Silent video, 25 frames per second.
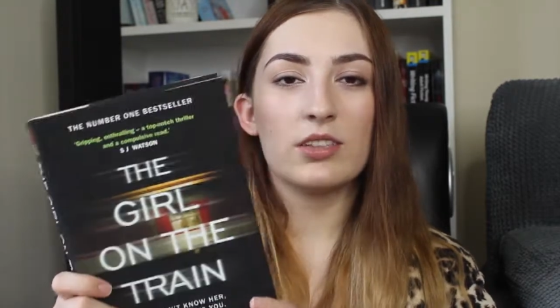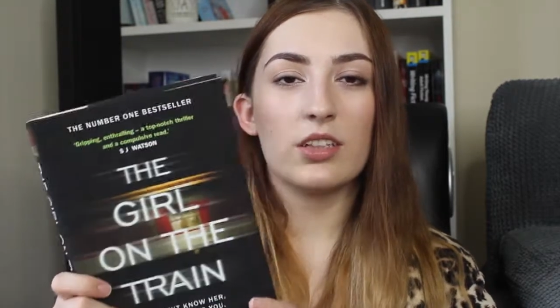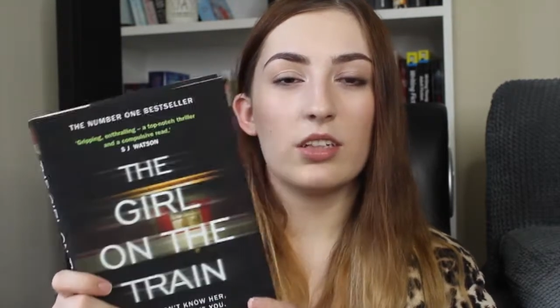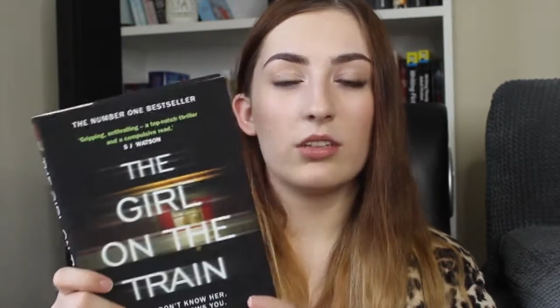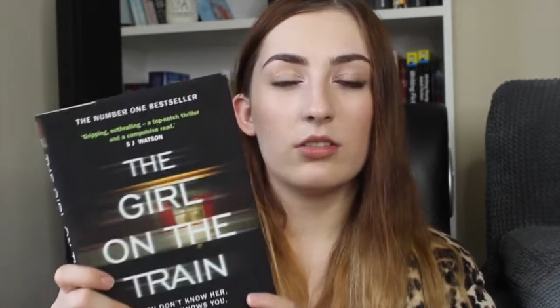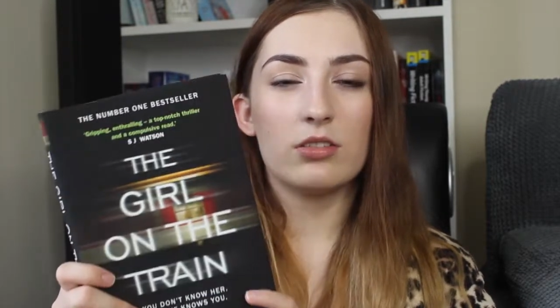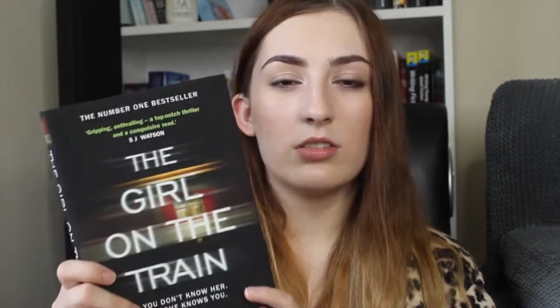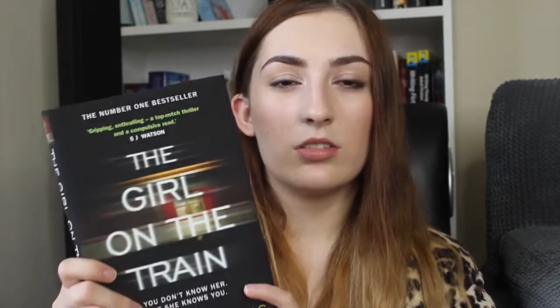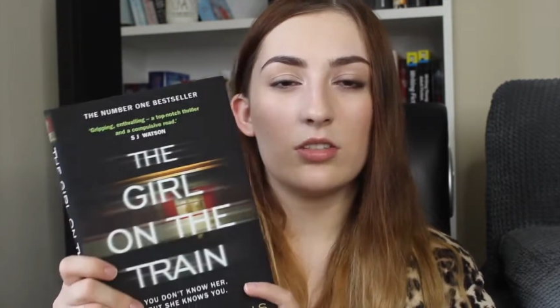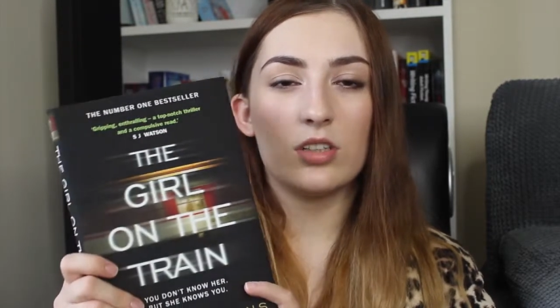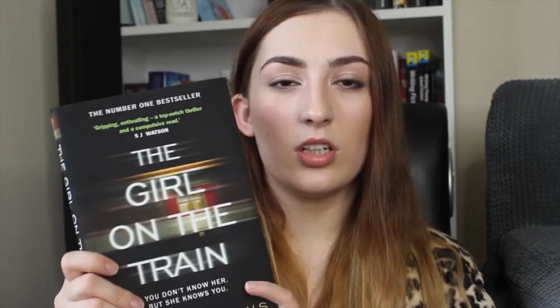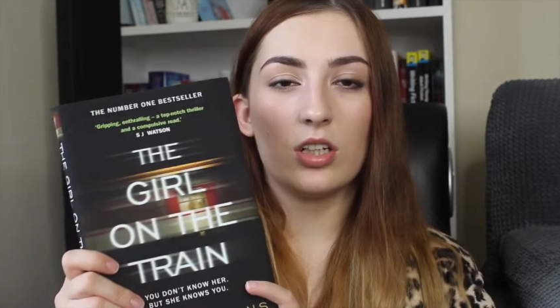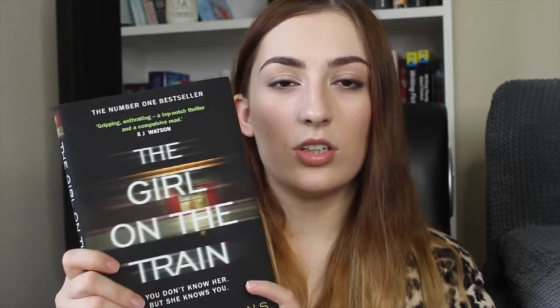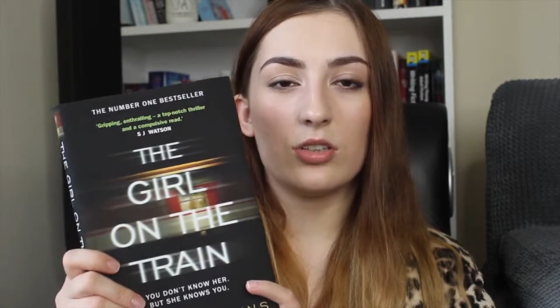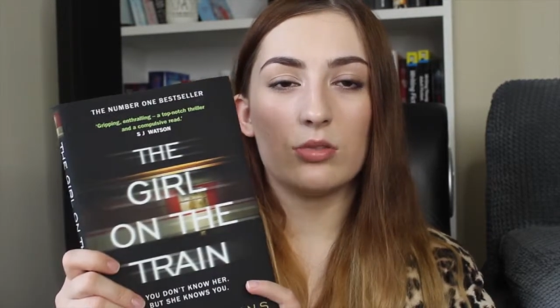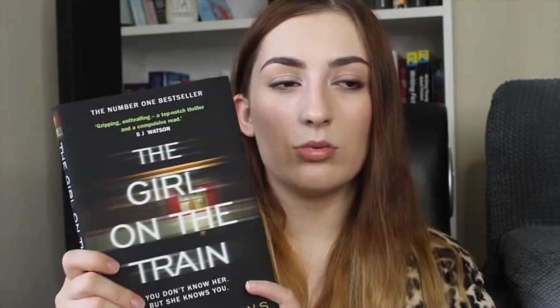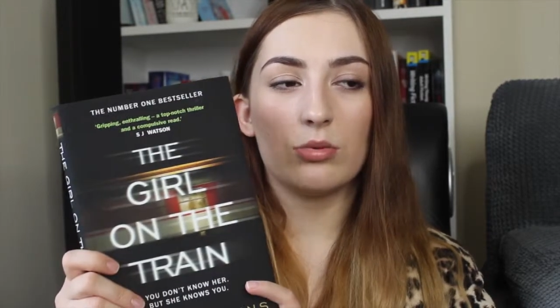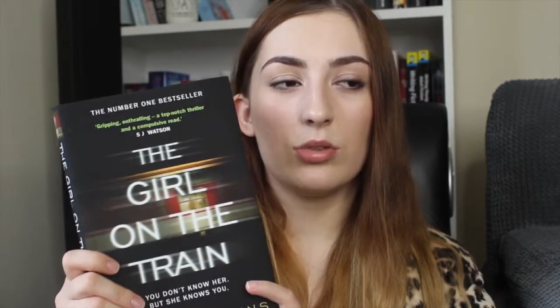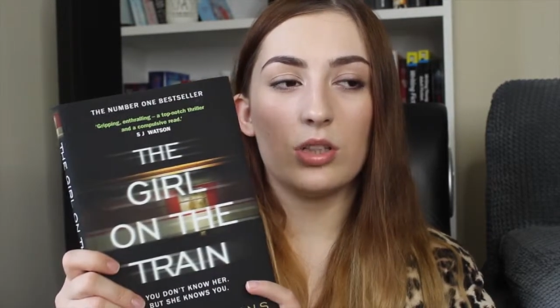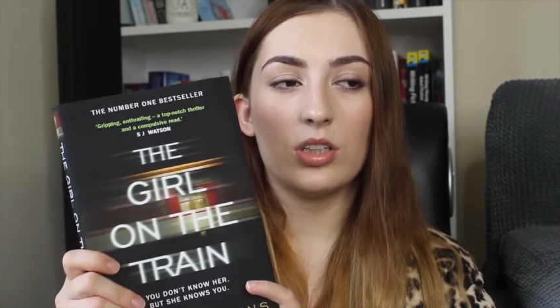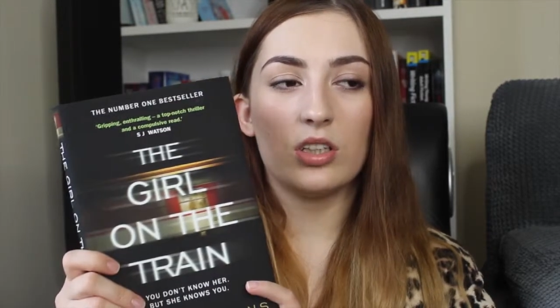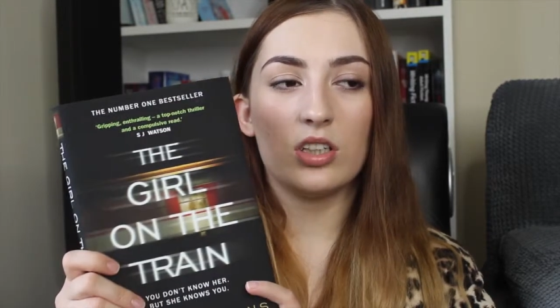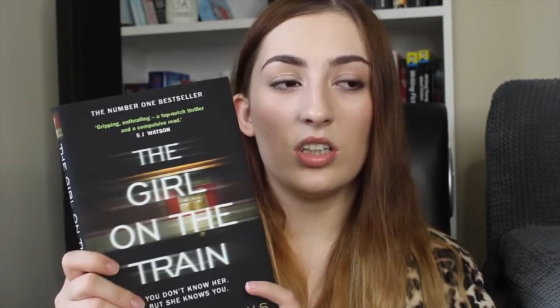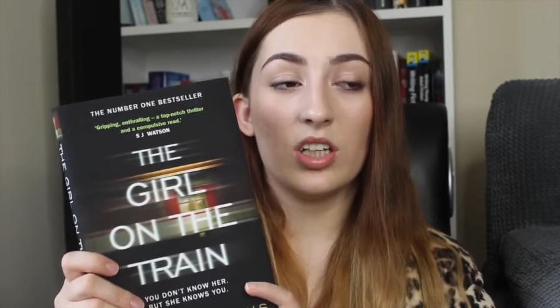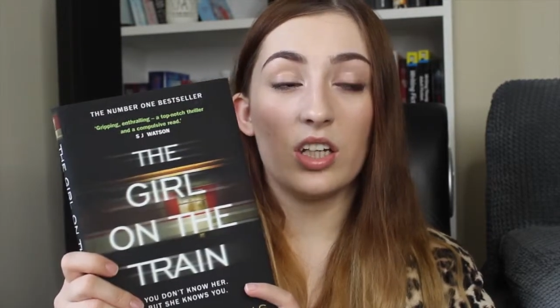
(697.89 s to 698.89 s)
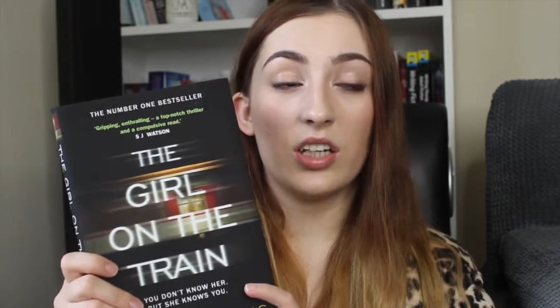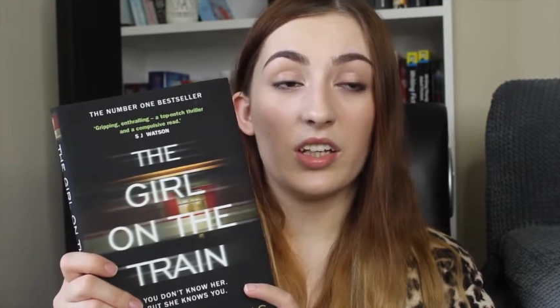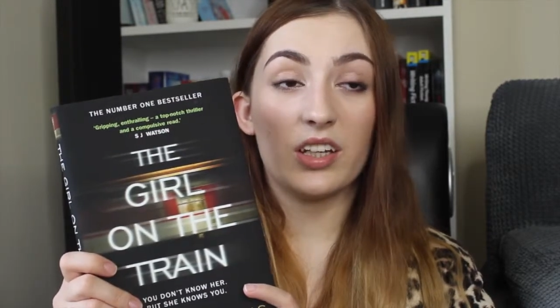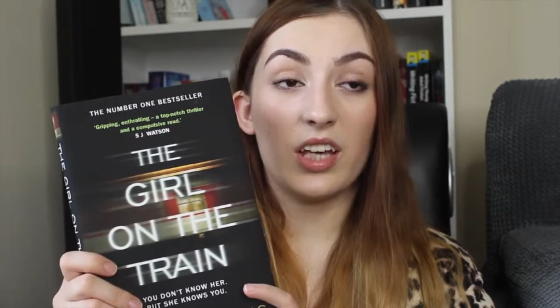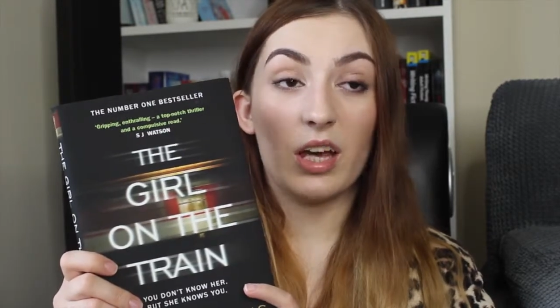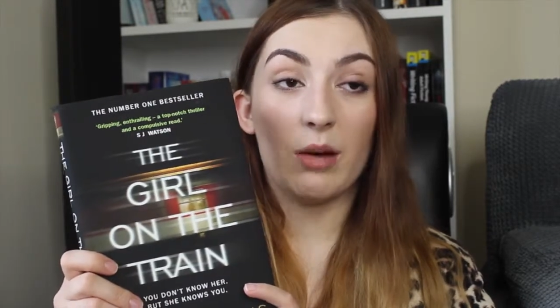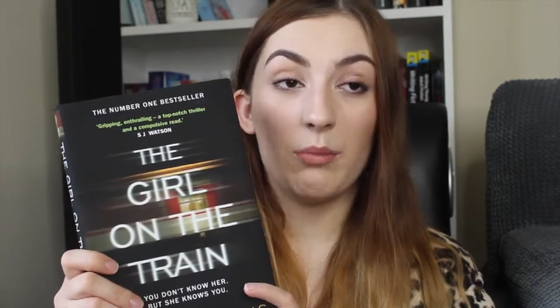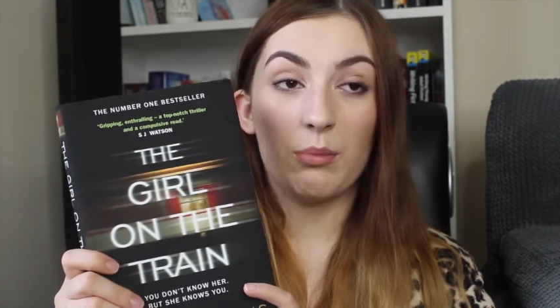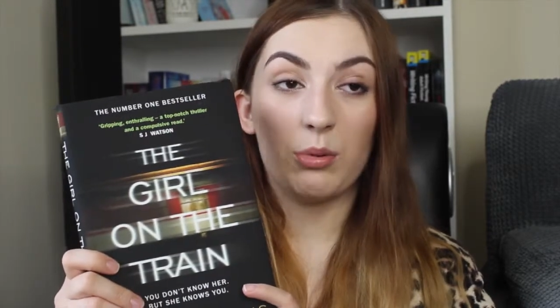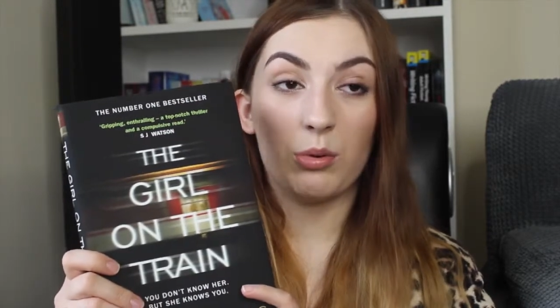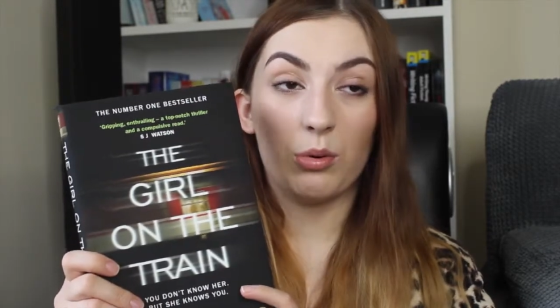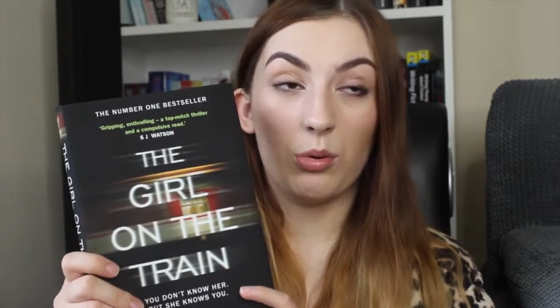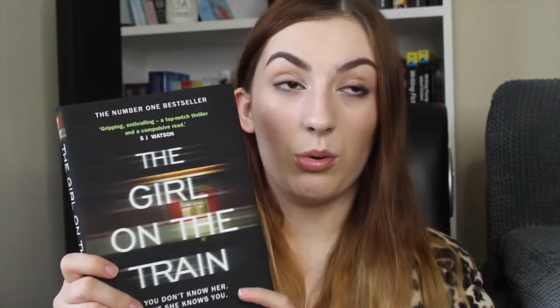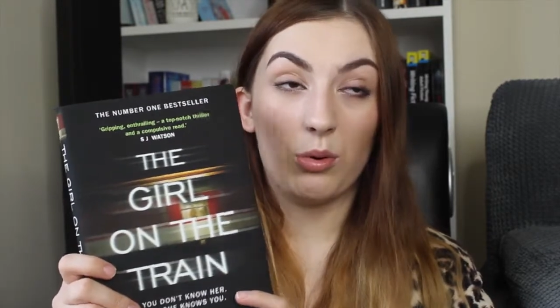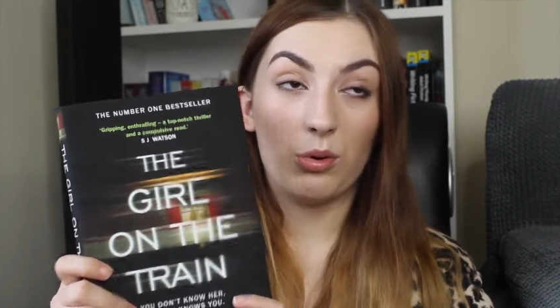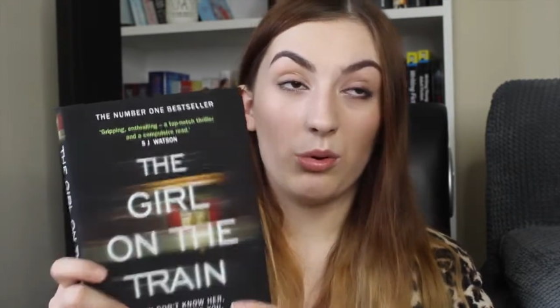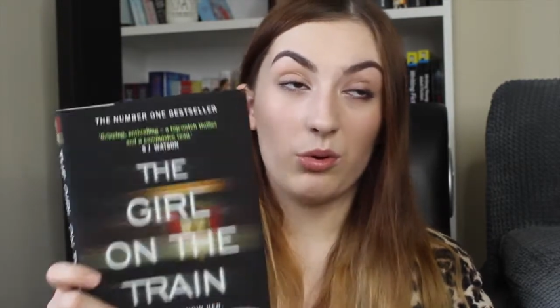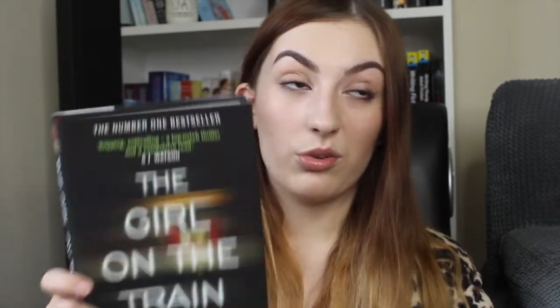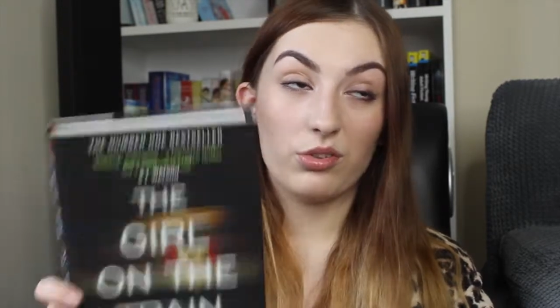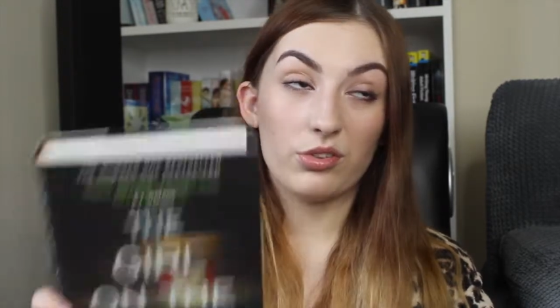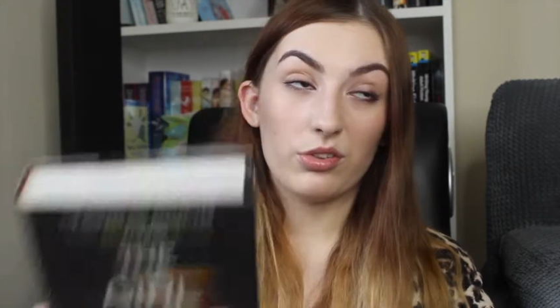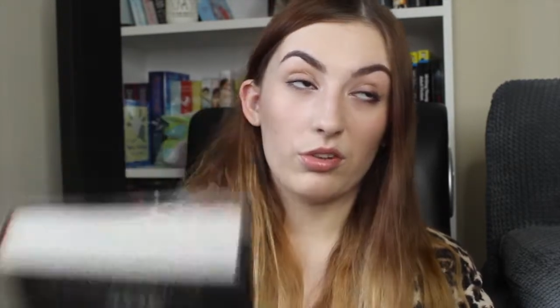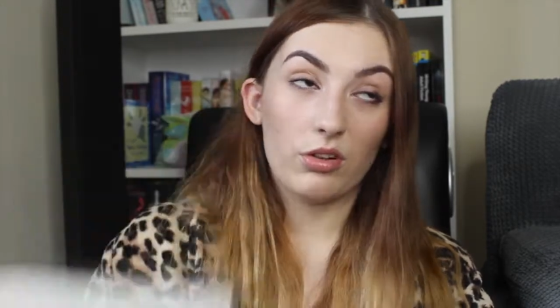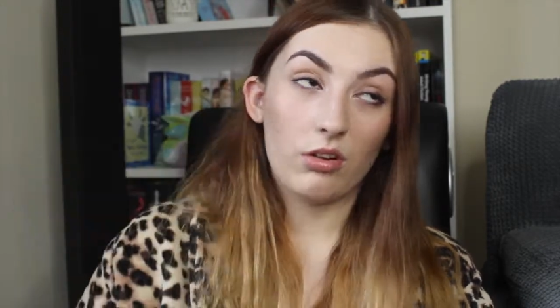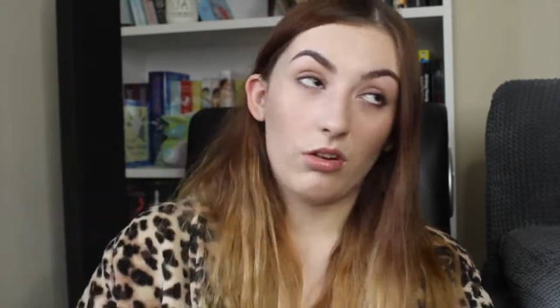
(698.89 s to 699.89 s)
I'd start to read it, get
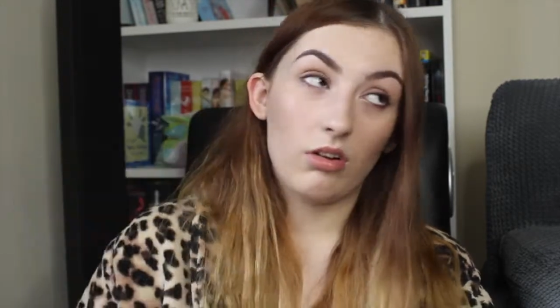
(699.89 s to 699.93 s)
bored,